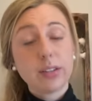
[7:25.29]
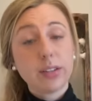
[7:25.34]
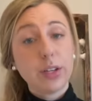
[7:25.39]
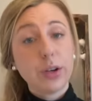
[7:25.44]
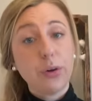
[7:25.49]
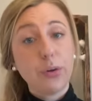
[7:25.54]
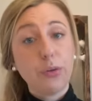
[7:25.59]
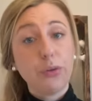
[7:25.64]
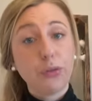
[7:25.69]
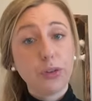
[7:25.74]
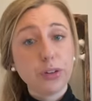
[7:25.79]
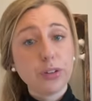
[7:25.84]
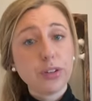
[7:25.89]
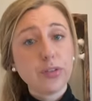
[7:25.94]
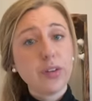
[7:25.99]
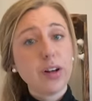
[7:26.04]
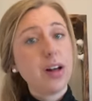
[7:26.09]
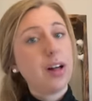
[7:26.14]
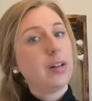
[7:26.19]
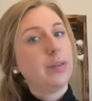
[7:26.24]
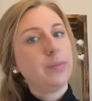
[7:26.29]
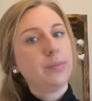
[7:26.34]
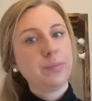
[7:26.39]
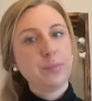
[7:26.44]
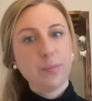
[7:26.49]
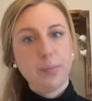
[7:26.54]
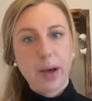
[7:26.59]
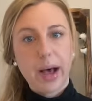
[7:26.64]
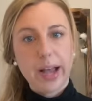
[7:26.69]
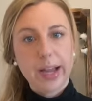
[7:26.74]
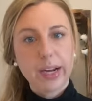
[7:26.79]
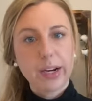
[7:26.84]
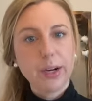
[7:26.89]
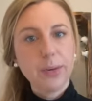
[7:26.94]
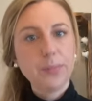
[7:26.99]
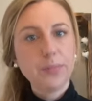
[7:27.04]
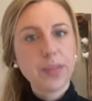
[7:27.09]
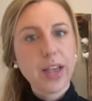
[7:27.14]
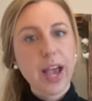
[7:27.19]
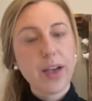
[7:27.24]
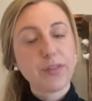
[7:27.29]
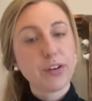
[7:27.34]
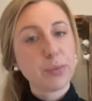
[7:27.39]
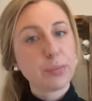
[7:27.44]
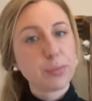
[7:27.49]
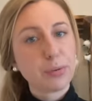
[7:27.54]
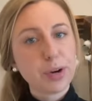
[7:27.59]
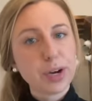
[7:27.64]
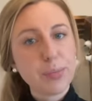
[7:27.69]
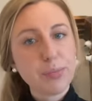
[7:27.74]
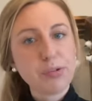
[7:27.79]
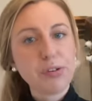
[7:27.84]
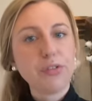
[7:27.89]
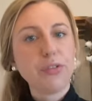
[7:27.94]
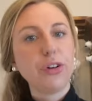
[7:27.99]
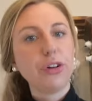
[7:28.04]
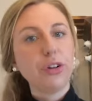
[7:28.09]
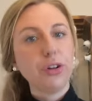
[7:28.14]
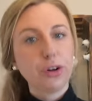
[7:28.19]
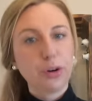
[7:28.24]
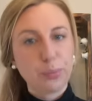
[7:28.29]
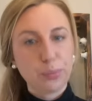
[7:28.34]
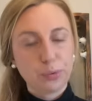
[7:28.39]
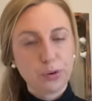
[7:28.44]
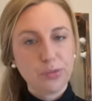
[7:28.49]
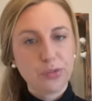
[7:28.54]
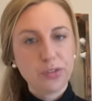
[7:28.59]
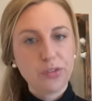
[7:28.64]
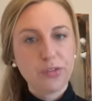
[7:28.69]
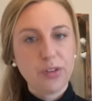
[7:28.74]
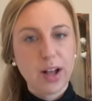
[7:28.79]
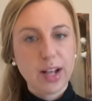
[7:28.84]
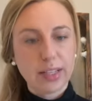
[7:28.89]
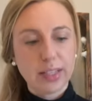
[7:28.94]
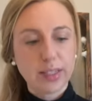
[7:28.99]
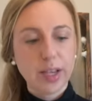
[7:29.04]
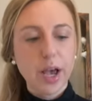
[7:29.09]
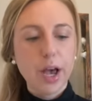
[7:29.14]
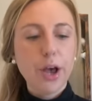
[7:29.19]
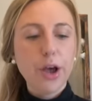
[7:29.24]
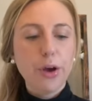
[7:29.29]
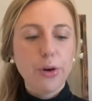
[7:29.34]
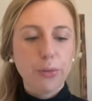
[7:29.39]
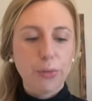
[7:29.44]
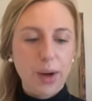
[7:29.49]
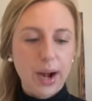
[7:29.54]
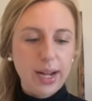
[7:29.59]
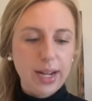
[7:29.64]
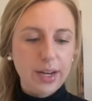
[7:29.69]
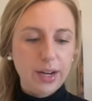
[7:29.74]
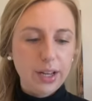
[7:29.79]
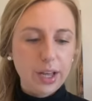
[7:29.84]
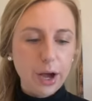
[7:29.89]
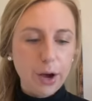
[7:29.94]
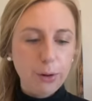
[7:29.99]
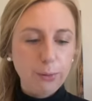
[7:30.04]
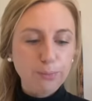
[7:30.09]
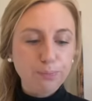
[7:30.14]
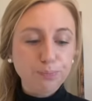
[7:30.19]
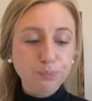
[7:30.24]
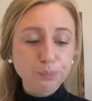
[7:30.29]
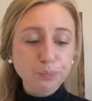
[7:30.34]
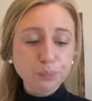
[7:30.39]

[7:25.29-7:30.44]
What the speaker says: So first of all, buyer, have your pre-approval or proof of funds ready to go.